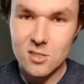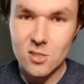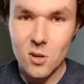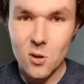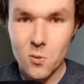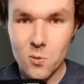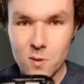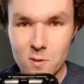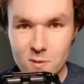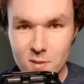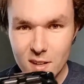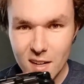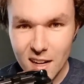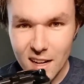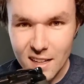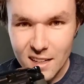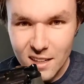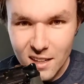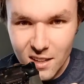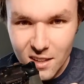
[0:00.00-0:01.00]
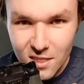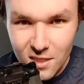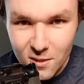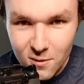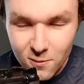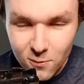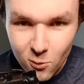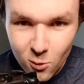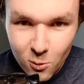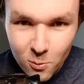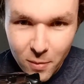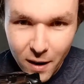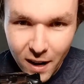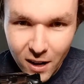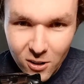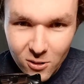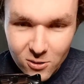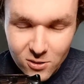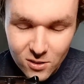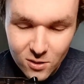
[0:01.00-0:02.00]
So we've got the 4
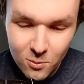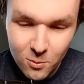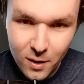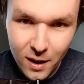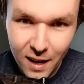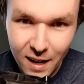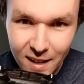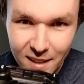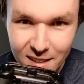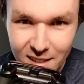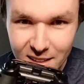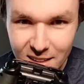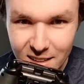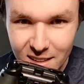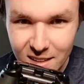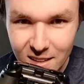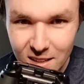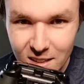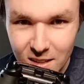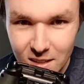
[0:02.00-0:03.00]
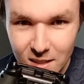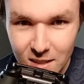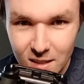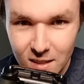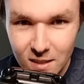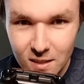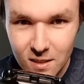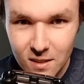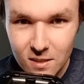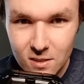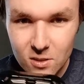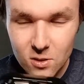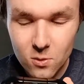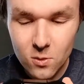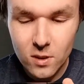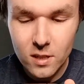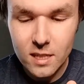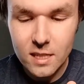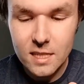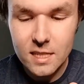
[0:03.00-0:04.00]
paddles on the back, 2
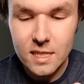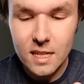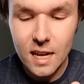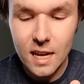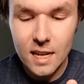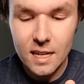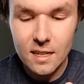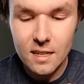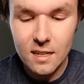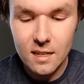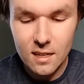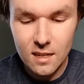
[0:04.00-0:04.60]
on each side.